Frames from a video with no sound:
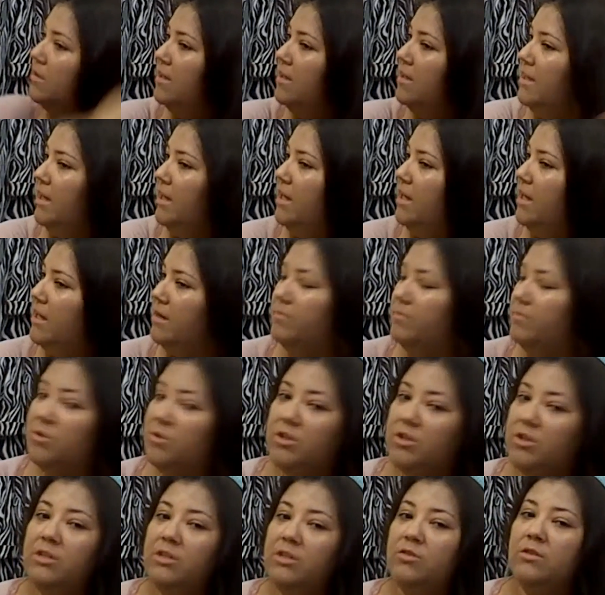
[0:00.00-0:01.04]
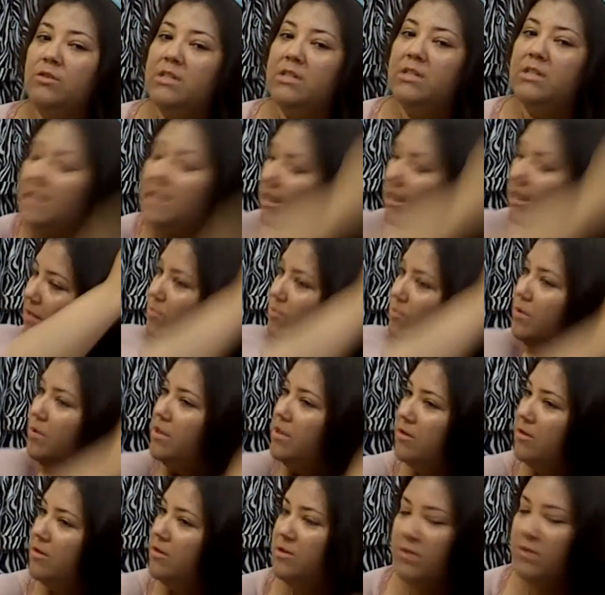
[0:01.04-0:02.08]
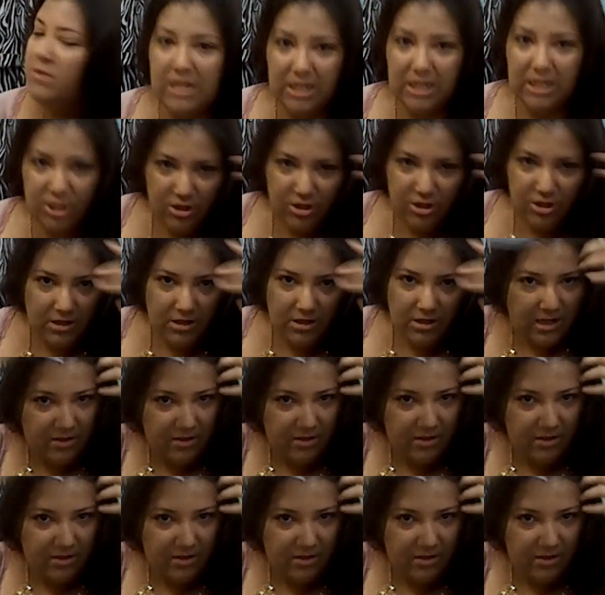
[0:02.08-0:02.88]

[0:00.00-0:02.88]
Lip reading: And I'm trying to decide whether to section it up